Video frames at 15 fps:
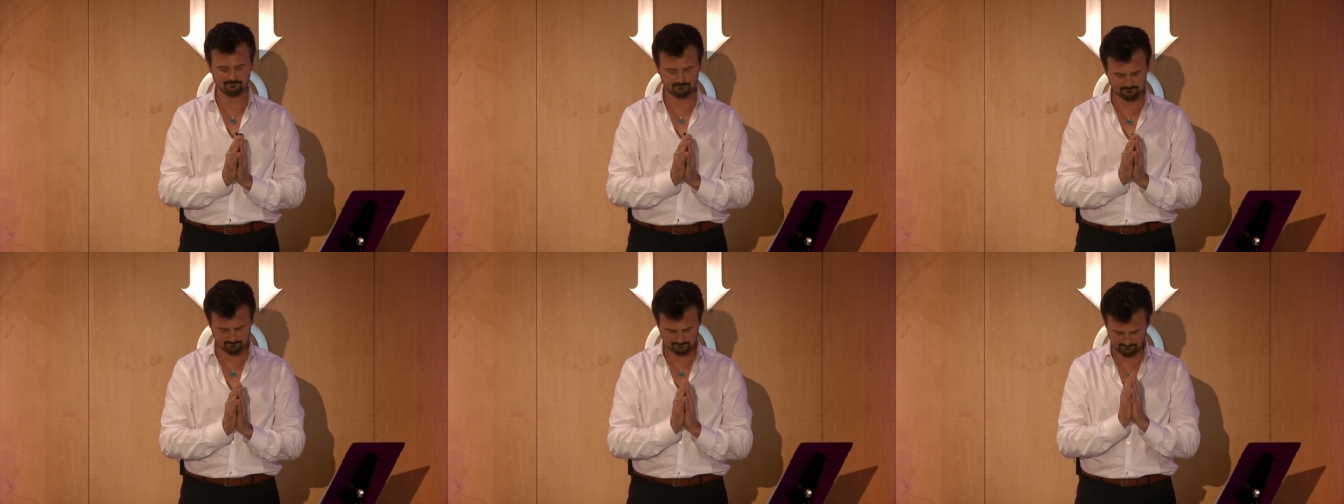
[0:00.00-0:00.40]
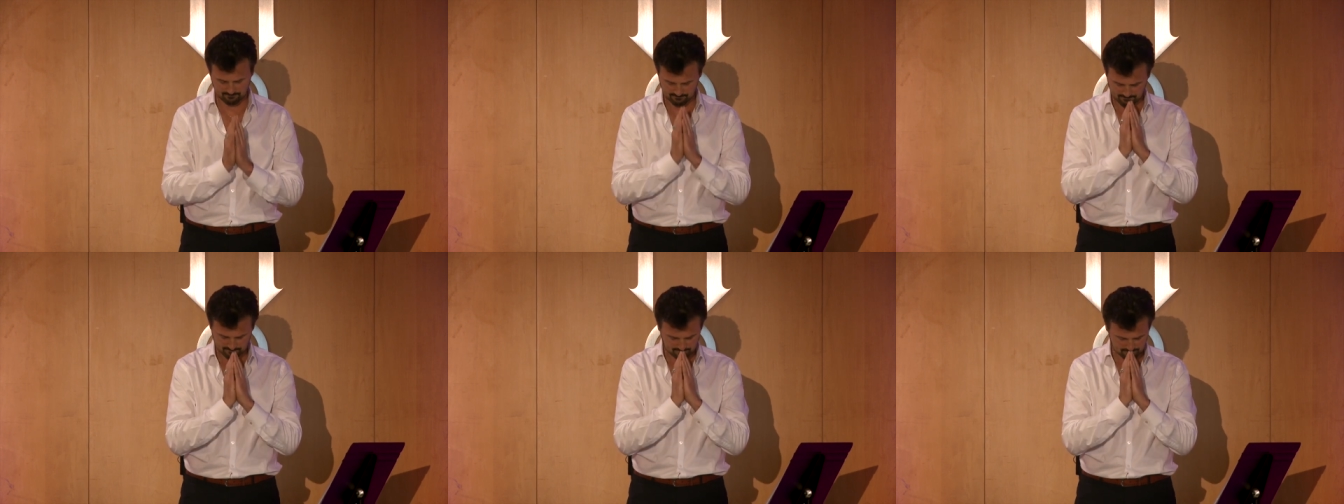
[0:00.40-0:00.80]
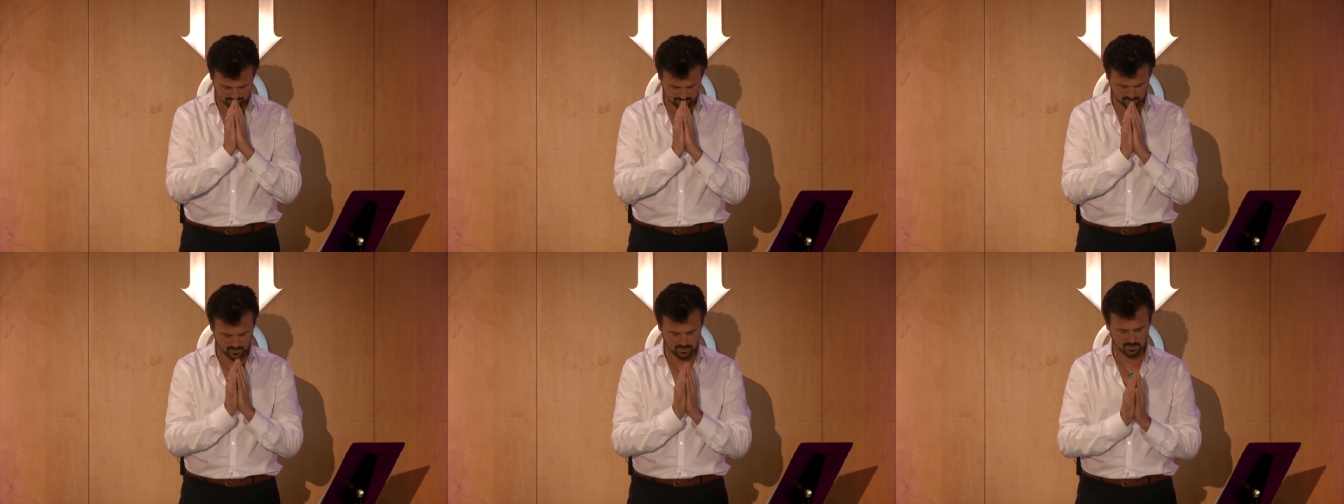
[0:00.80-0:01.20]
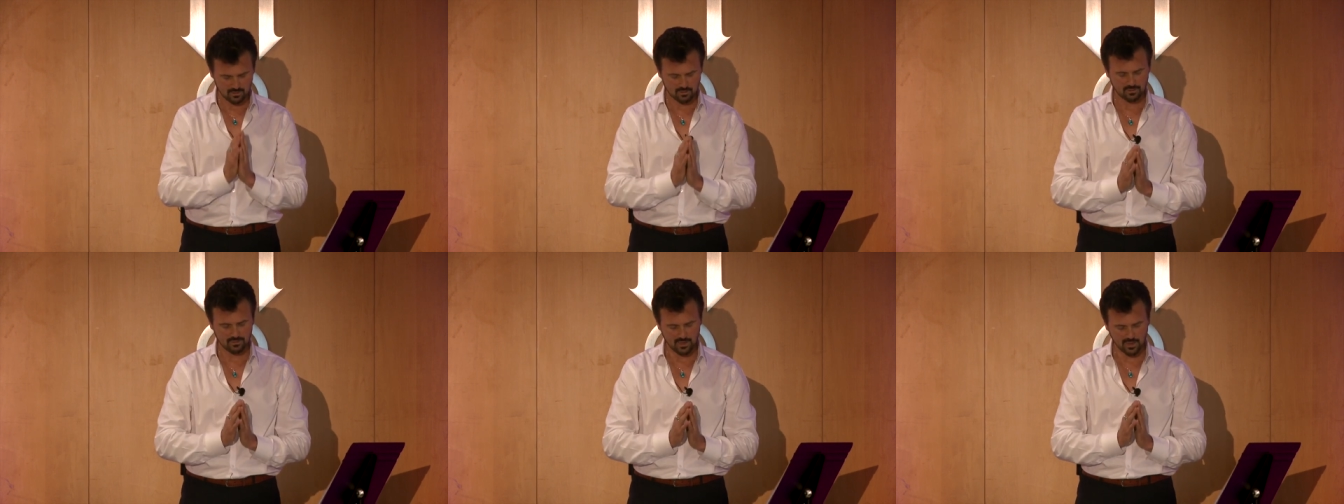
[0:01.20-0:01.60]
Hmm.
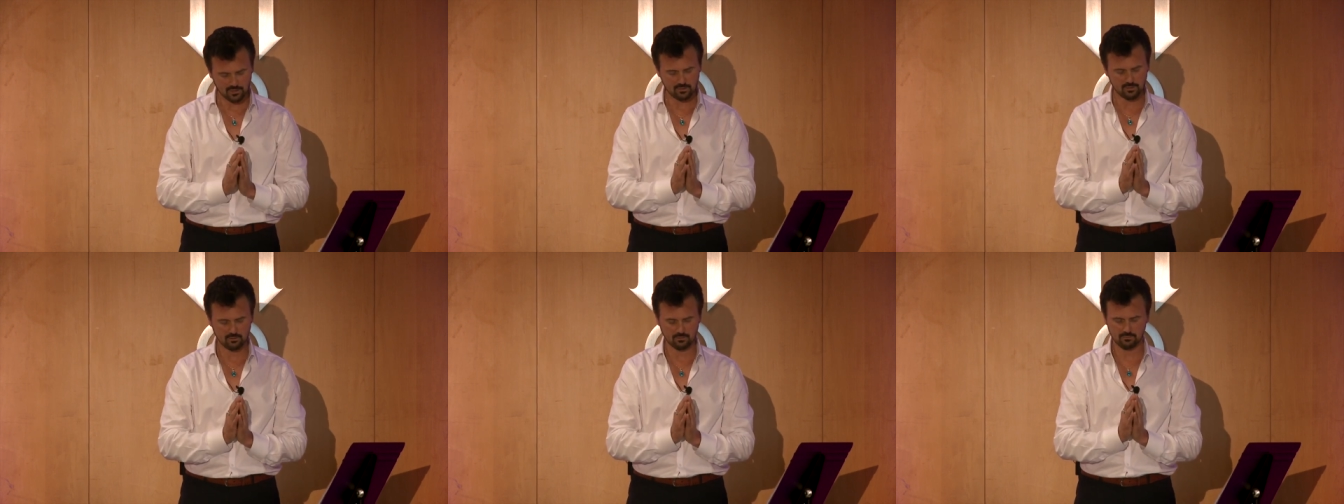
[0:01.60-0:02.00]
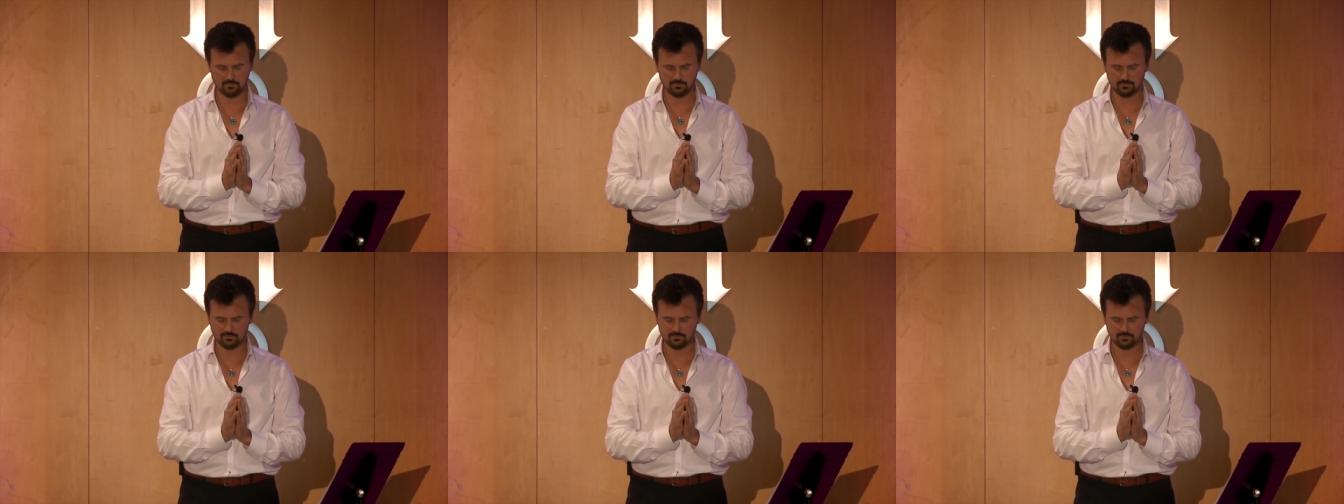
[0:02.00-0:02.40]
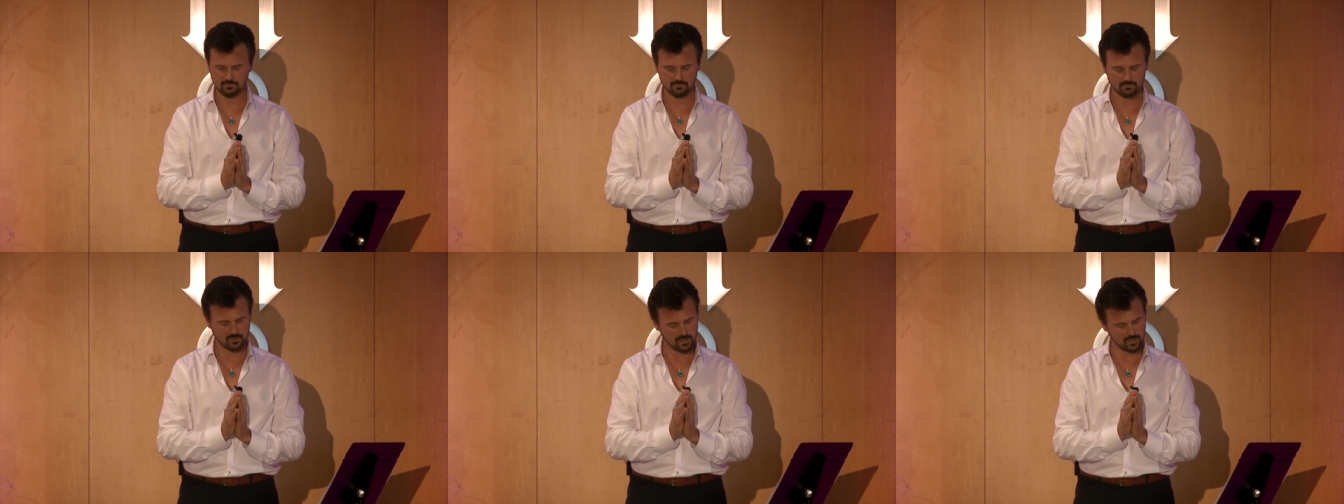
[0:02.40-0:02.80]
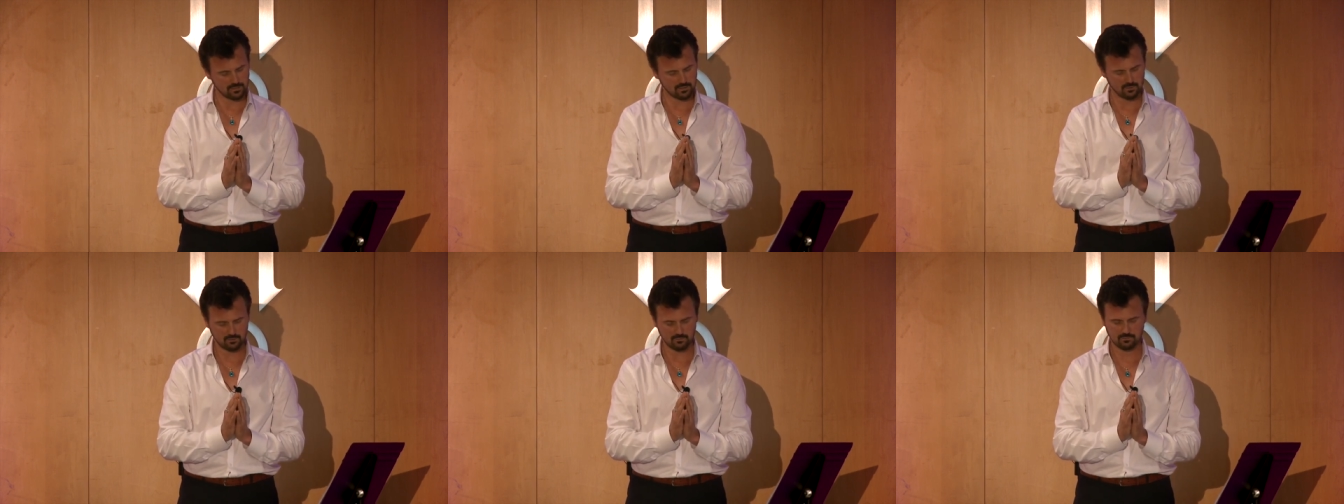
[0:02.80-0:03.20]
Thank you.
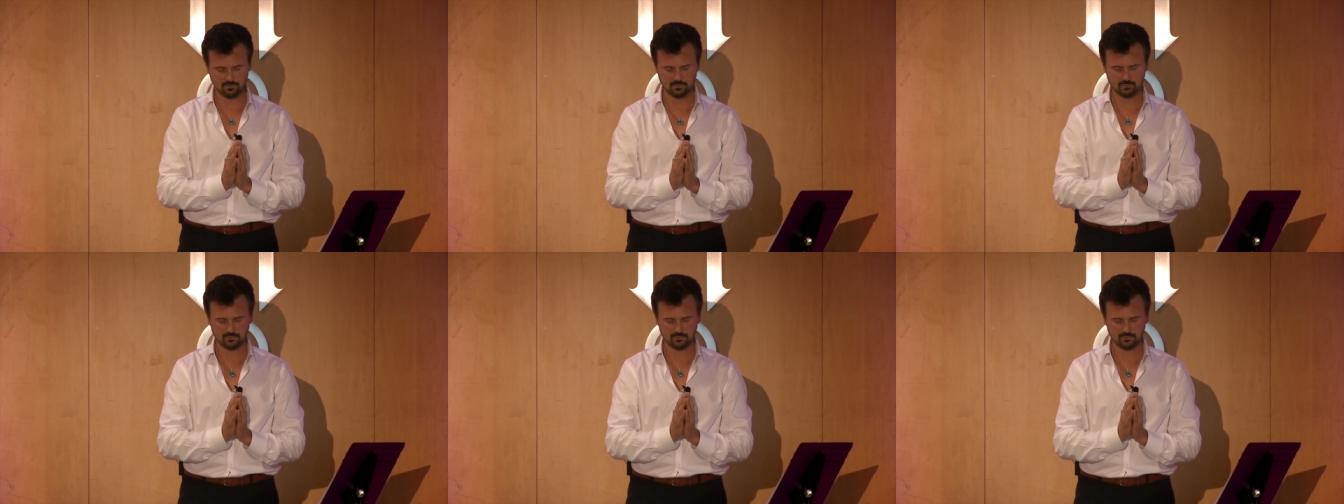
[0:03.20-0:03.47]
Thank you.